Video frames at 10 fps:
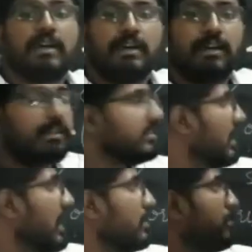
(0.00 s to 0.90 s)

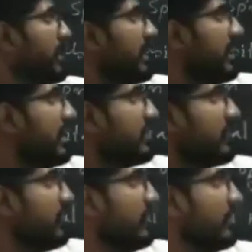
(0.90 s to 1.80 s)
the unpaired
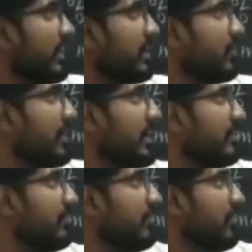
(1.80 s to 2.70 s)
electron
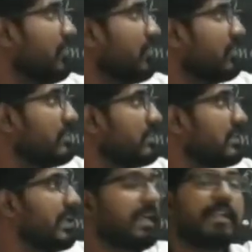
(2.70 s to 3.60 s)
required for the
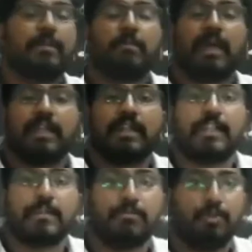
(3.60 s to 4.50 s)
net
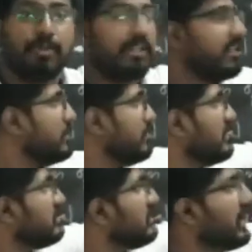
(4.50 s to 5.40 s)
magnetic moment. That
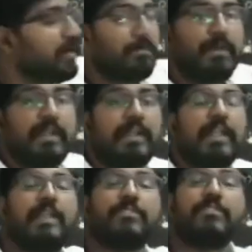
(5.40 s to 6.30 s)
means the unpaired
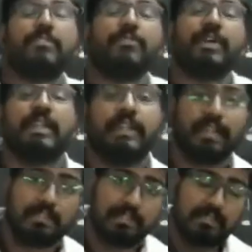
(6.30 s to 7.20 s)
electron, where it
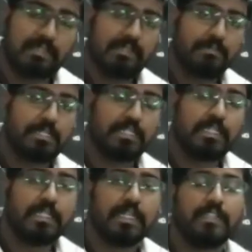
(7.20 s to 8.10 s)
exists in the
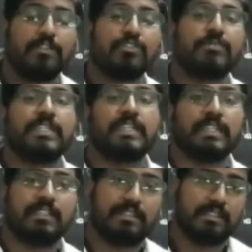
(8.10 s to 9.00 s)
material, those
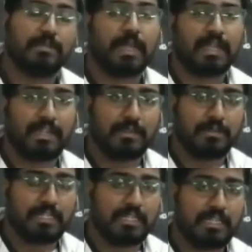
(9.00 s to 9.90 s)
materials is a magnetic
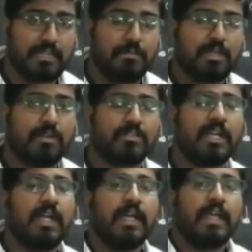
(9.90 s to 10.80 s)
material because
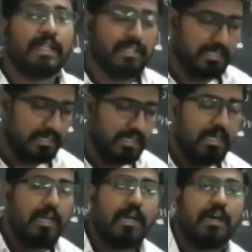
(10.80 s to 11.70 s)
it
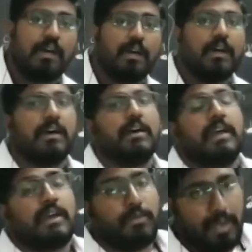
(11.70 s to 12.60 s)

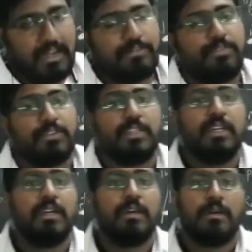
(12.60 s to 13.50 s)
valid for the
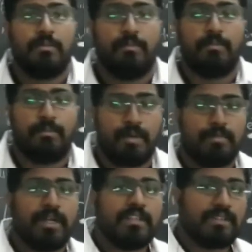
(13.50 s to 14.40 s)

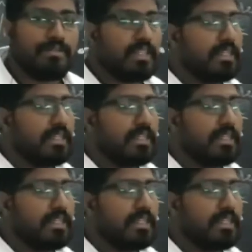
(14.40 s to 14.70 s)
properties of